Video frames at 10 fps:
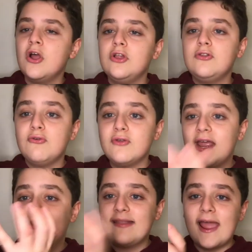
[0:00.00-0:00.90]
Luke
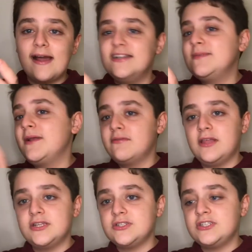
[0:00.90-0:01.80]
and Leia is a better
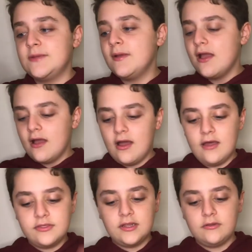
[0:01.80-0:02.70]
relationship uh, than